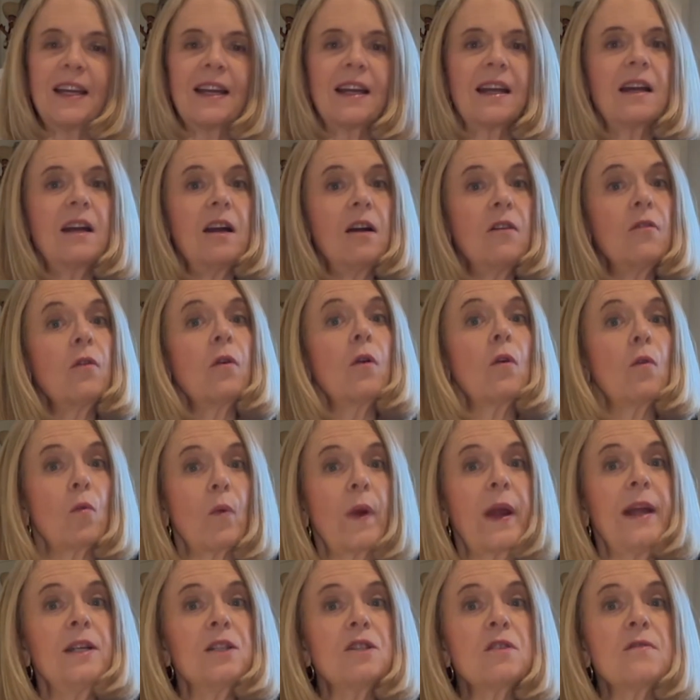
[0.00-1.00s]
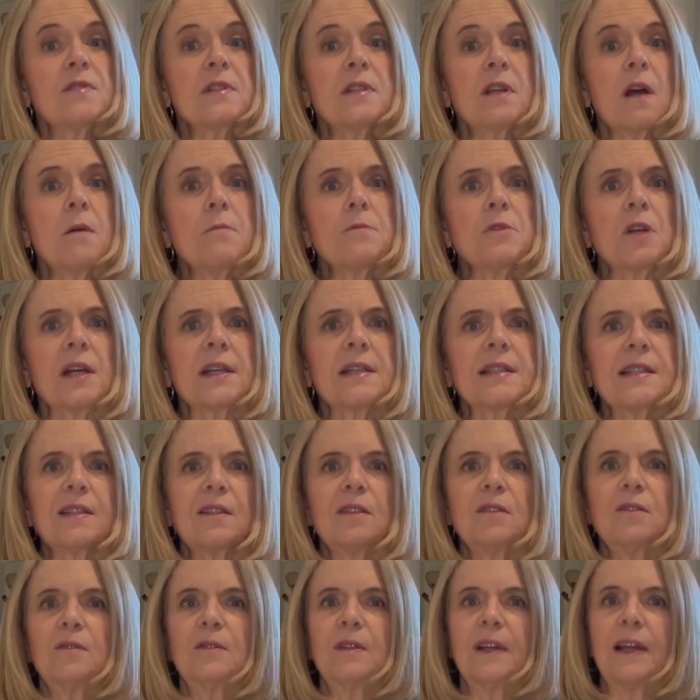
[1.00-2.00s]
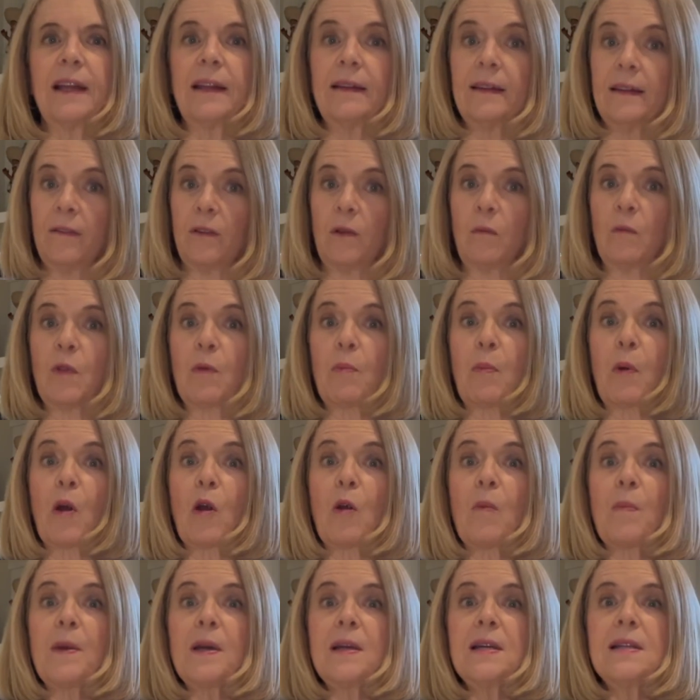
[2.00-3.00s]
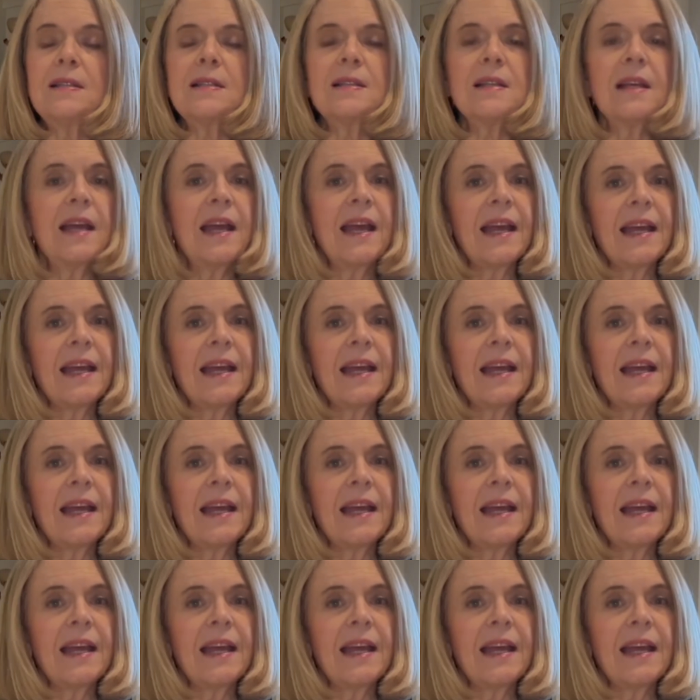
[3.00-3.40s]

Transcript: and I cover a range of subjects, including living with purpose,